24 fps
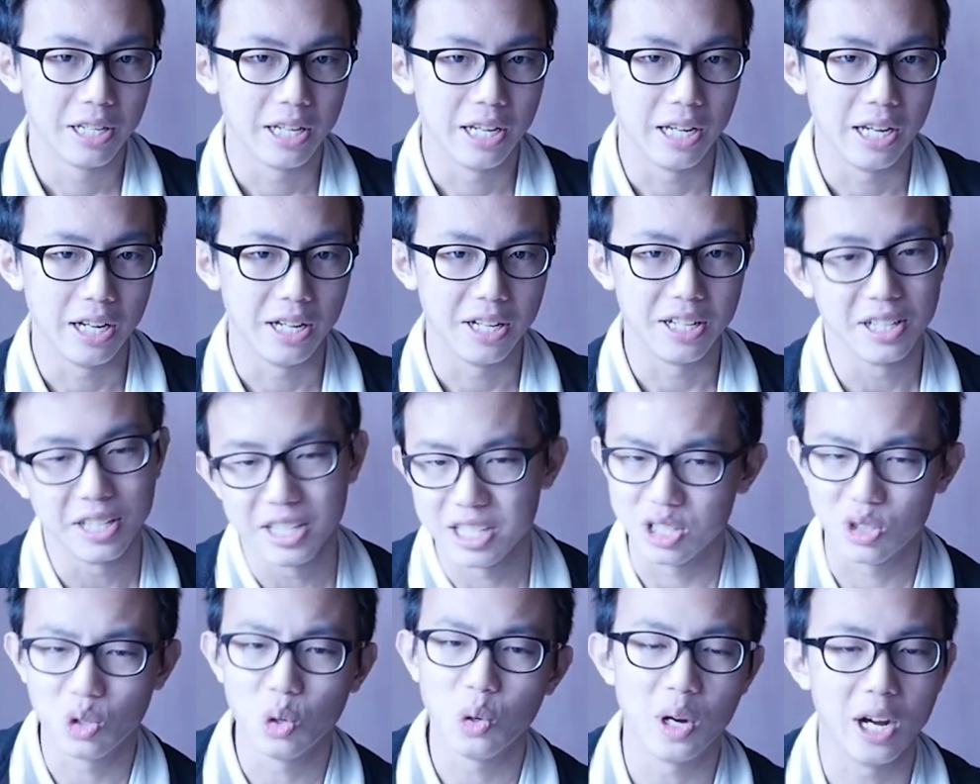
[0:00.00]
and
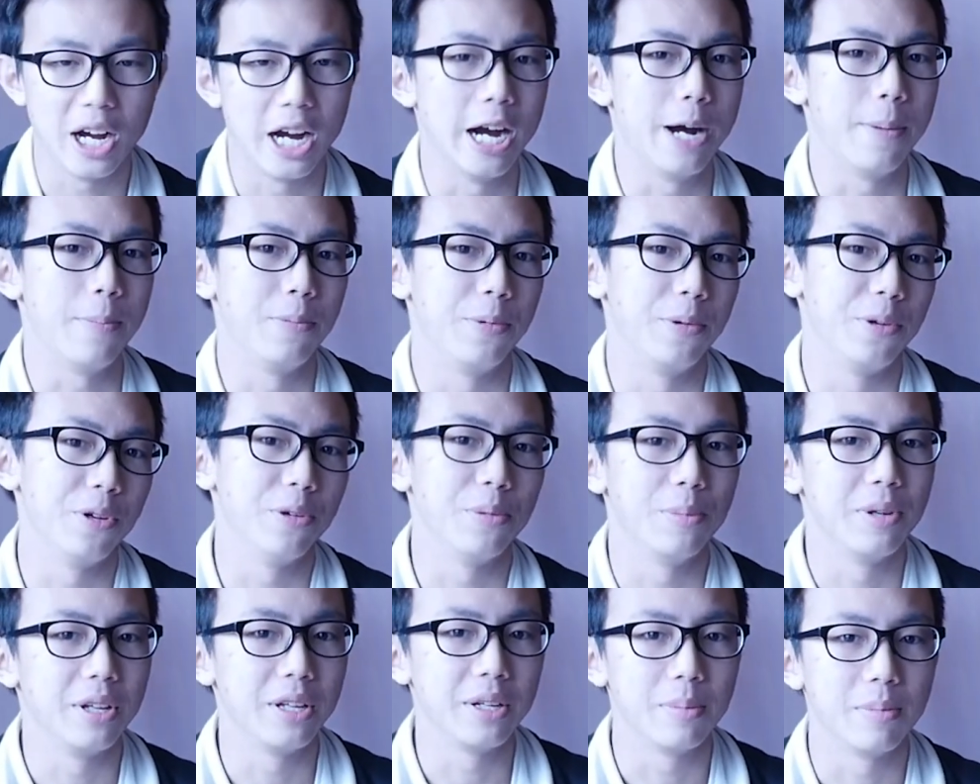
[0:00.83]
it's no harm, you
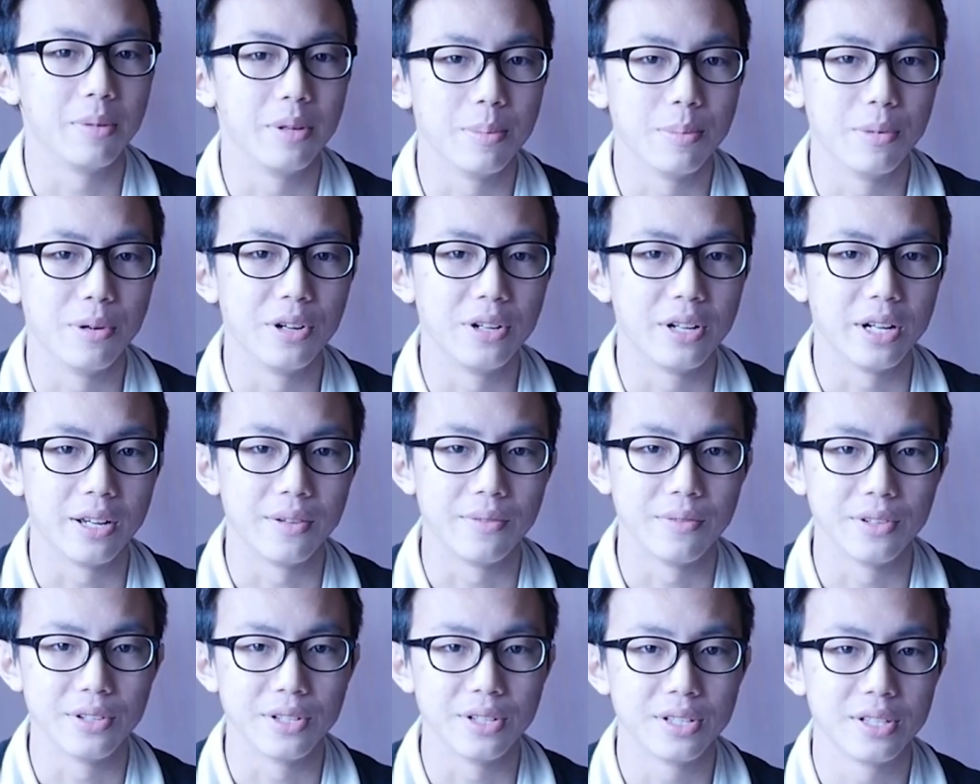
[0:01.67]
know, being a bit more
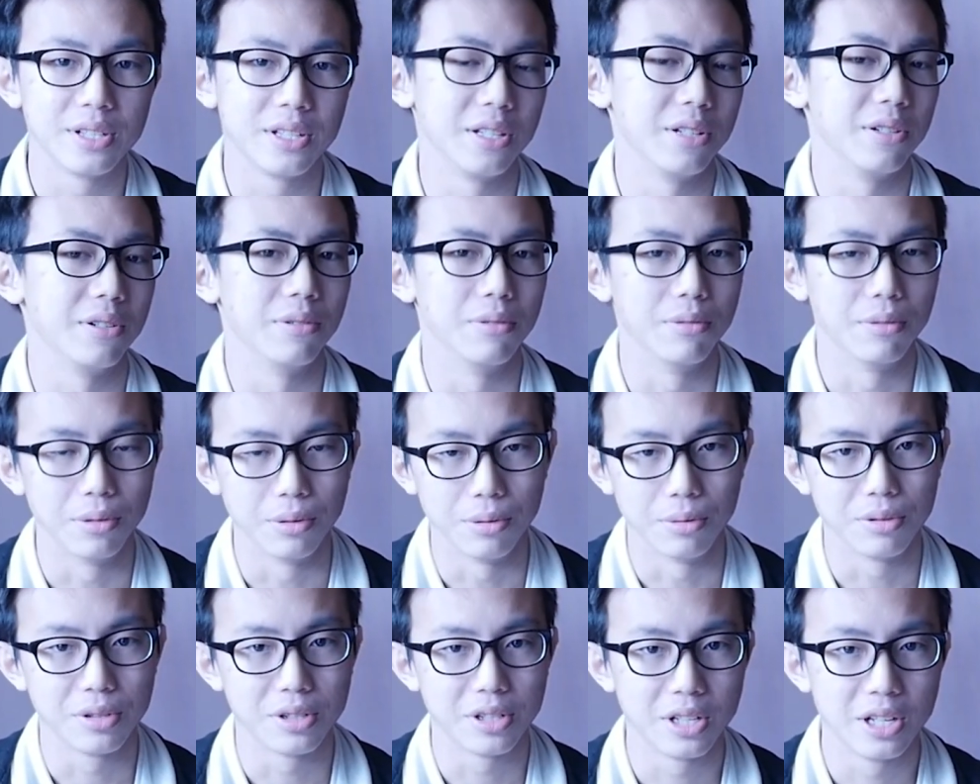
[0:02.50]
diverse in the
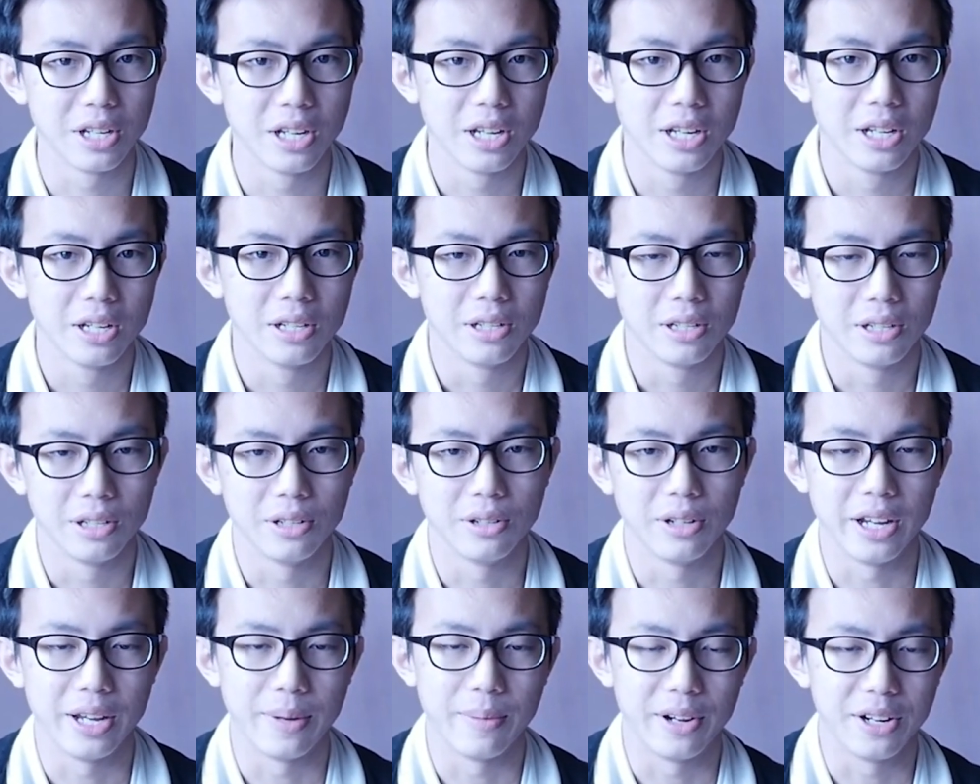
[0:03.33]
roles, you
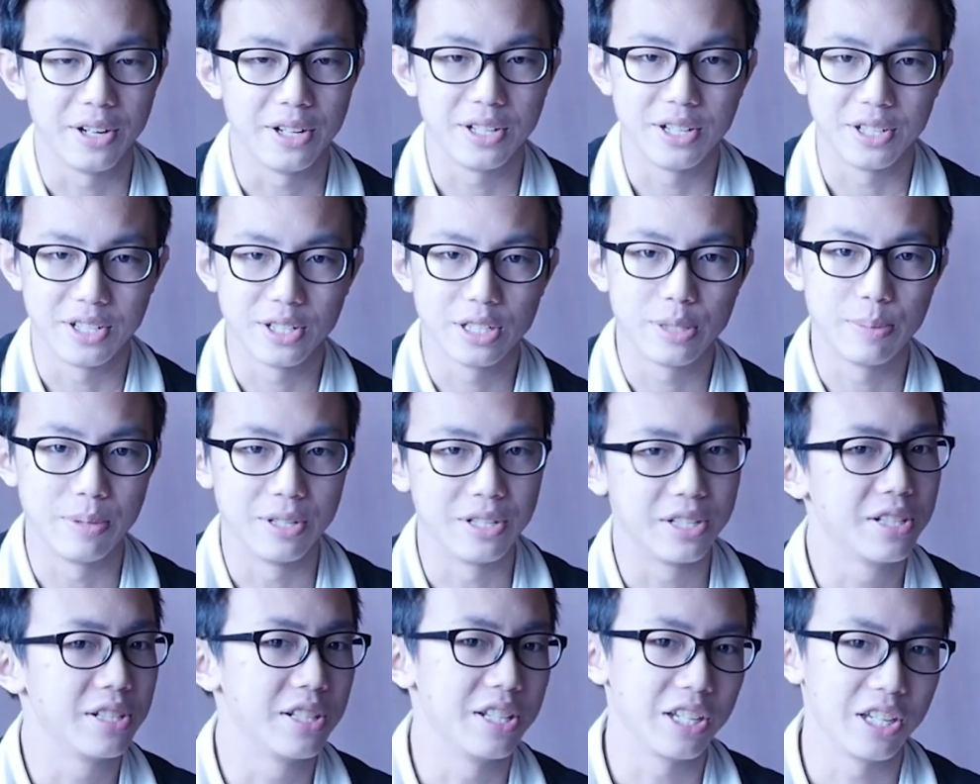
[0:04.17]
know, and rather than just
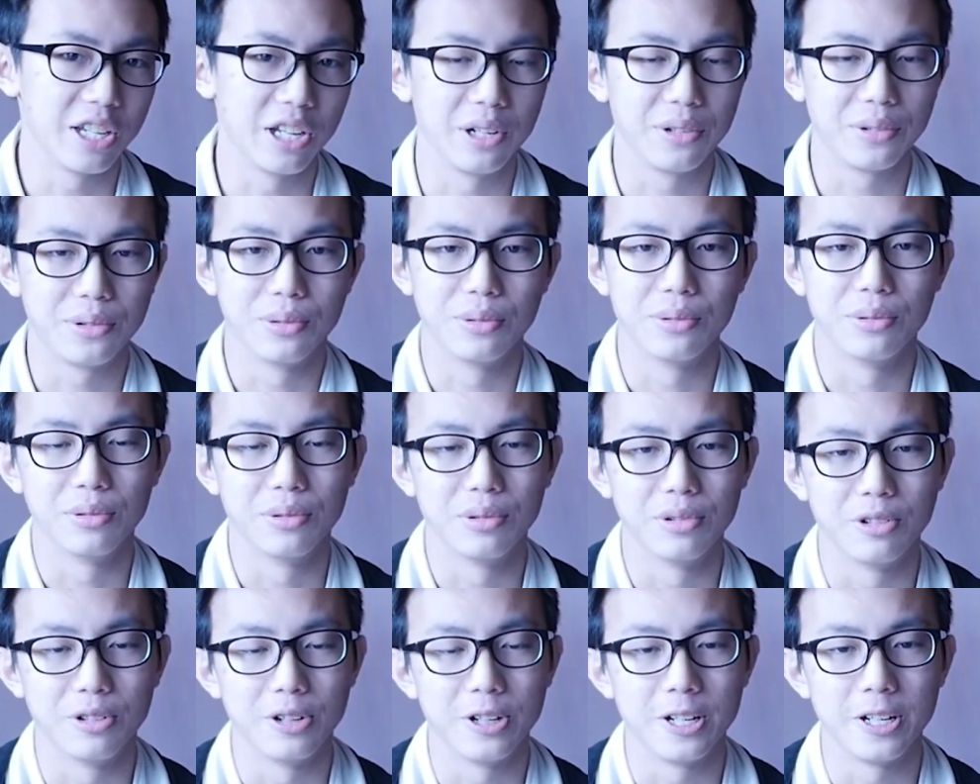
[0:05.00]
been sticking
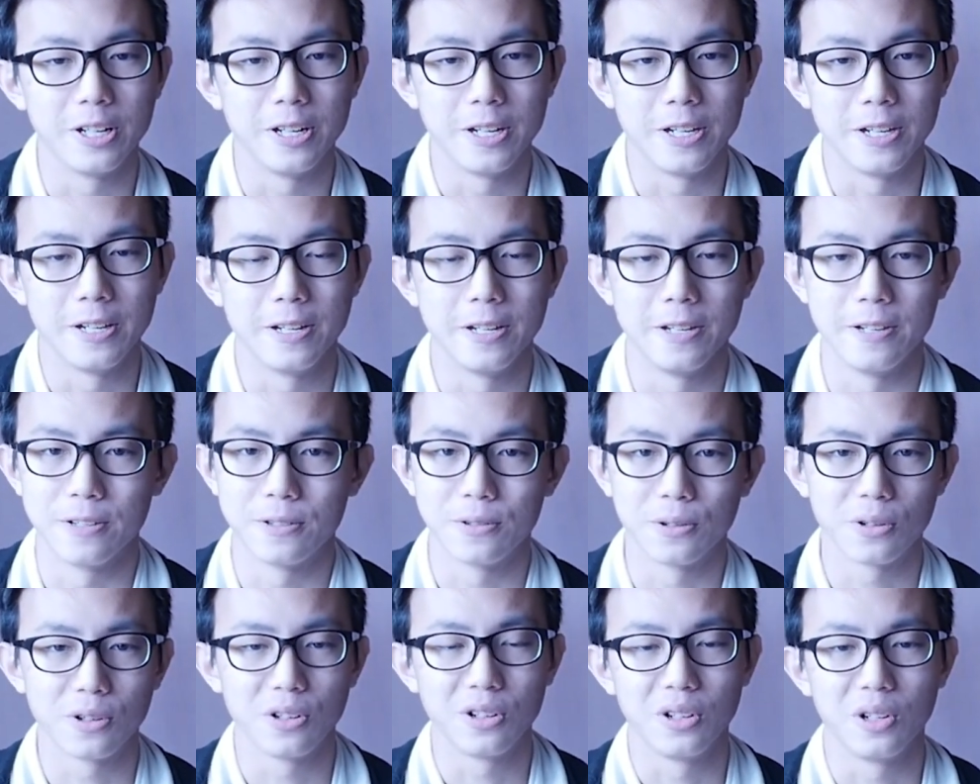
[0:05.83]
to the
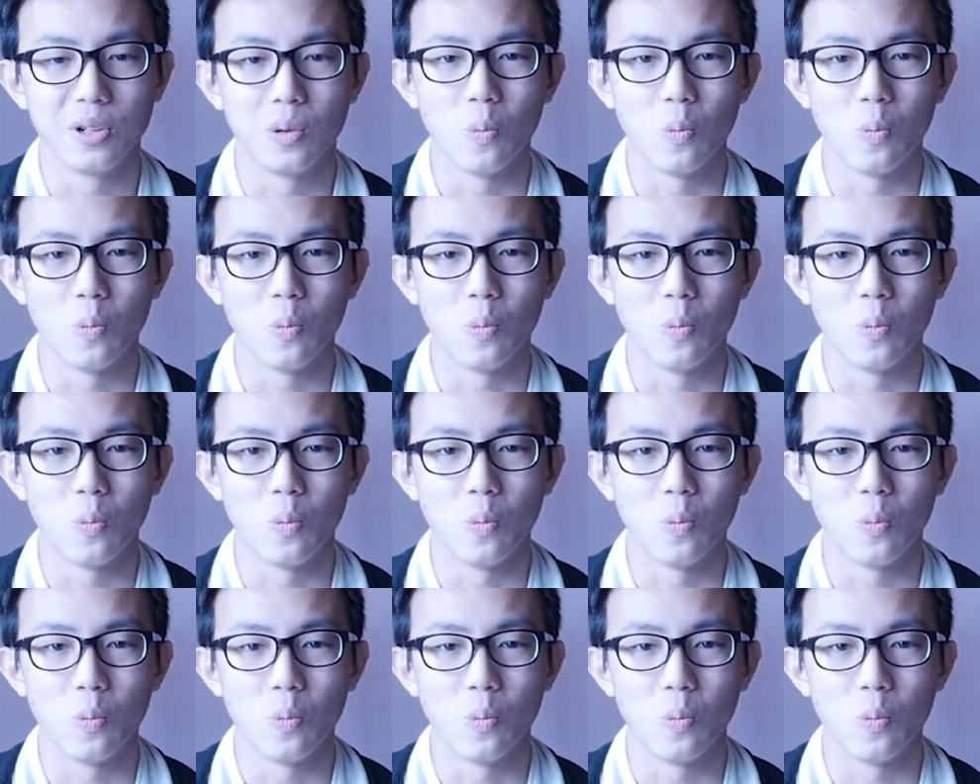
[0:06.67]
so-called the